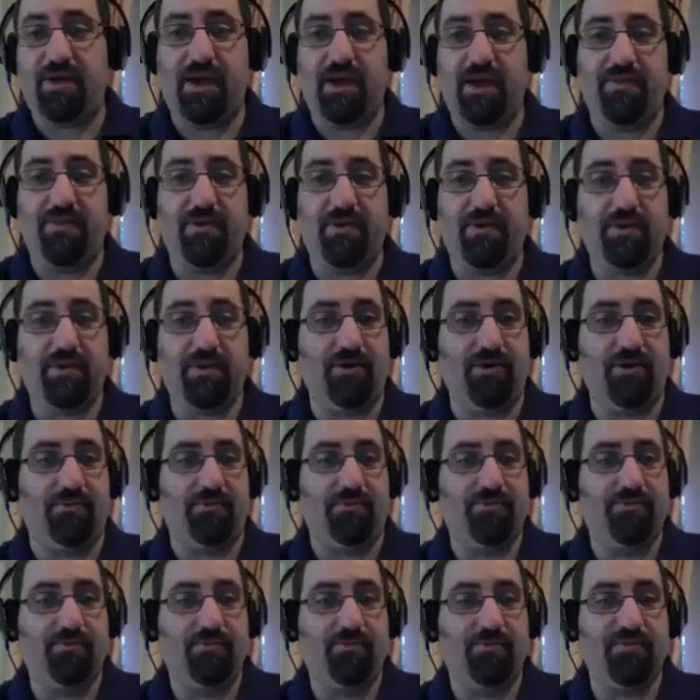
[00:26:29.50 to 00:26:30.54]
there we go.
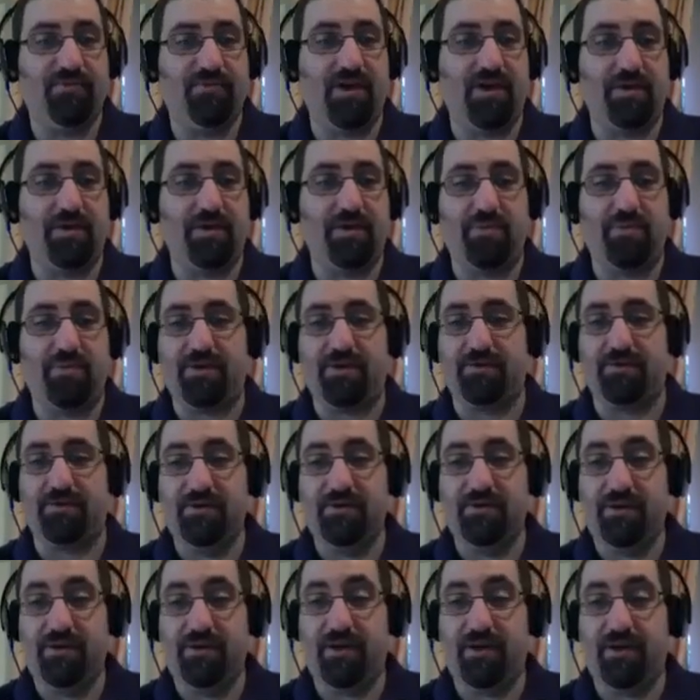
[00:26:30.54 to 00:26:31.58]
We've got a button,
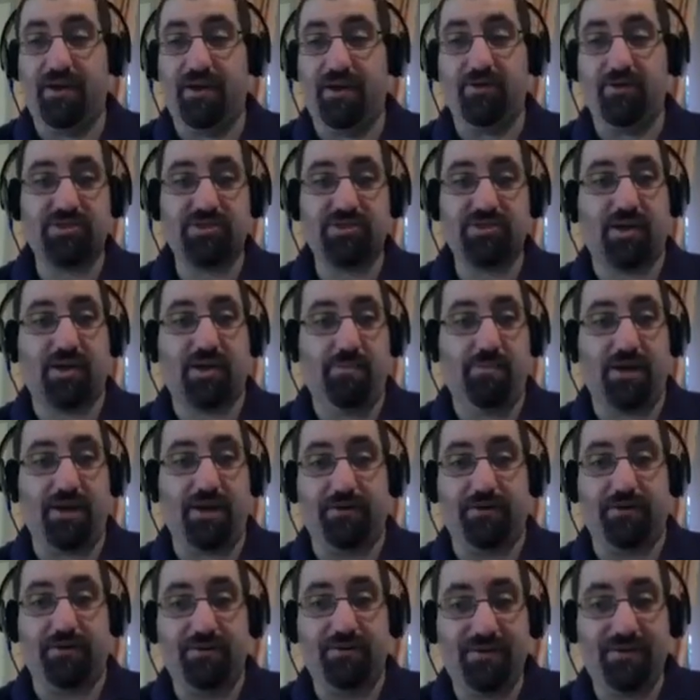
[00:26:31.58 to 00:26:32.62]
and it looks like a button.
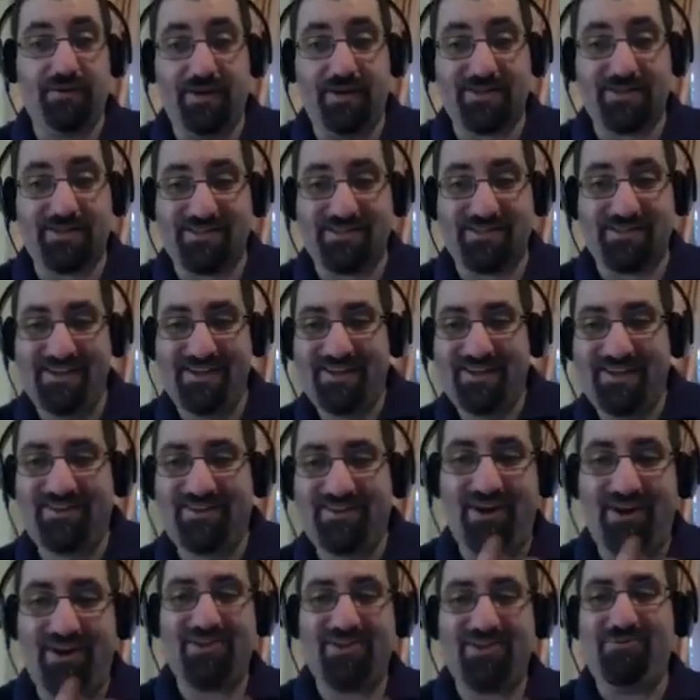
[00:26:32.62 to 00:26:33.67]
It's
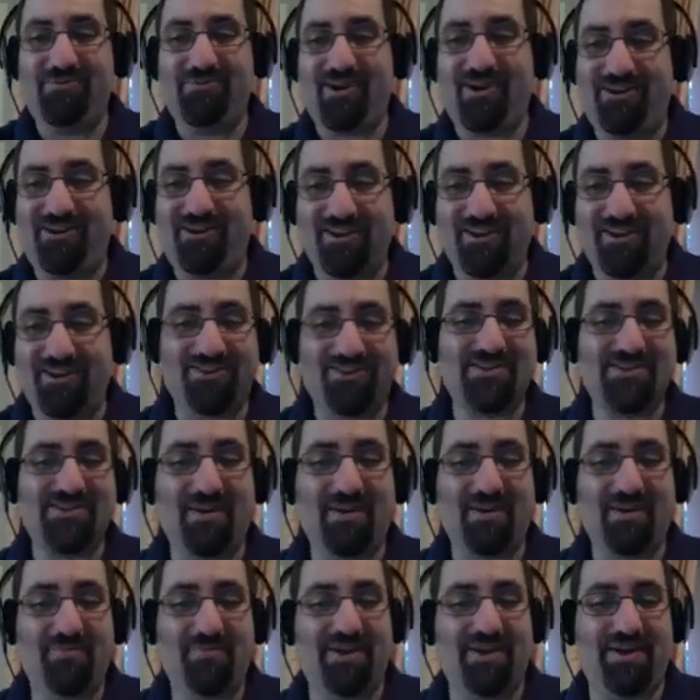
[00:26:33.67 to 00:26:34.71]
not a URL. It looks like a
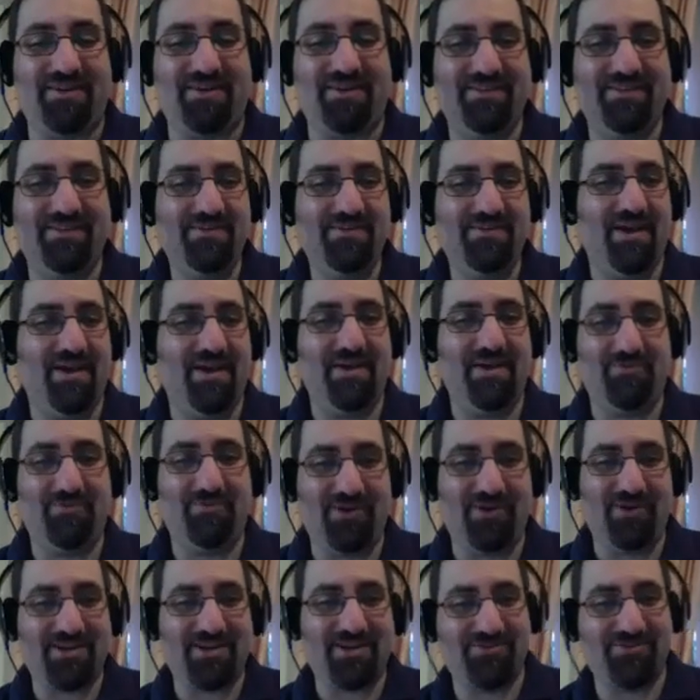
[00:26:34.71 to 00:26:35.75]
button, and it will
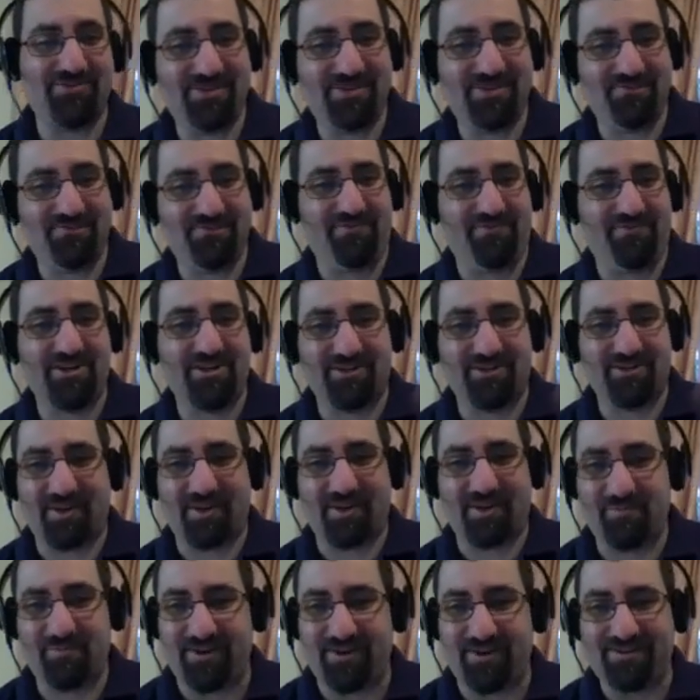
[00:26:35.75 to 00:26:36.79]
actually function like a
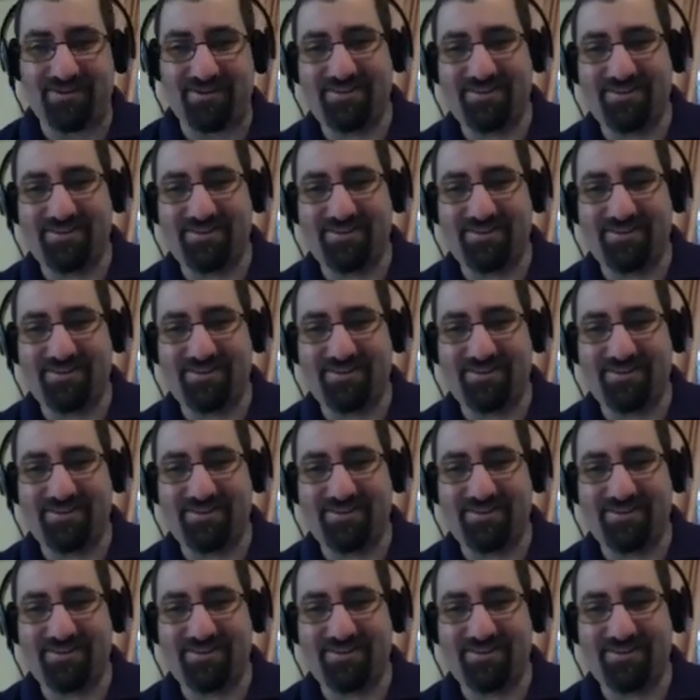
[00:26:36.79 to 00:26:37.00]
button.